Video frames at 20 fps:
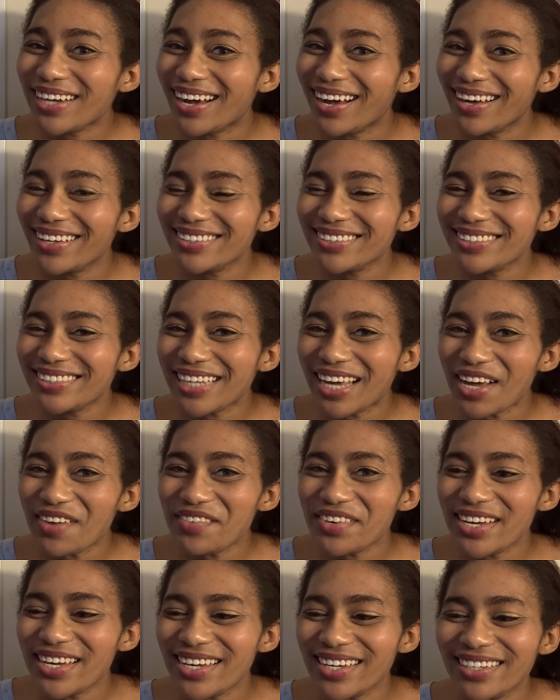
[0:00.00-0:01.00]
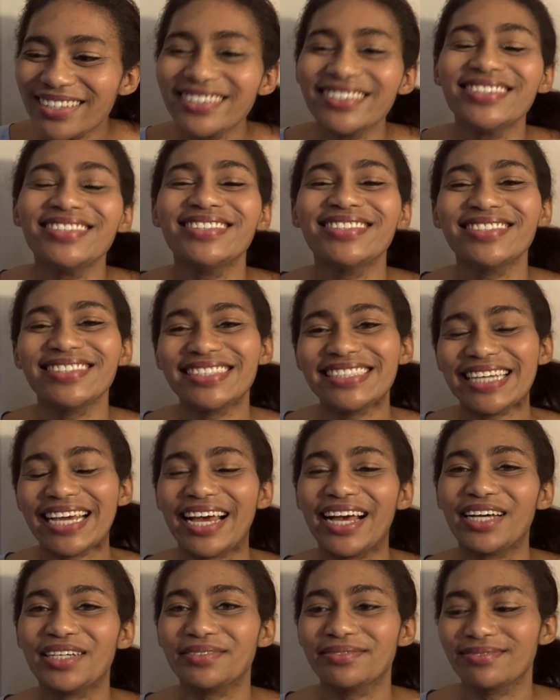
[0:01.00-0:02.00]
GOT7.
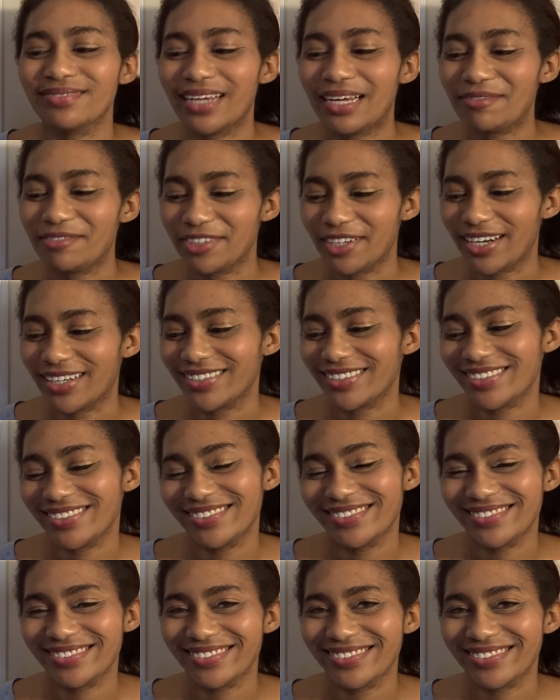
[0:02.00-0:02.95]
Yeah, I'm trash.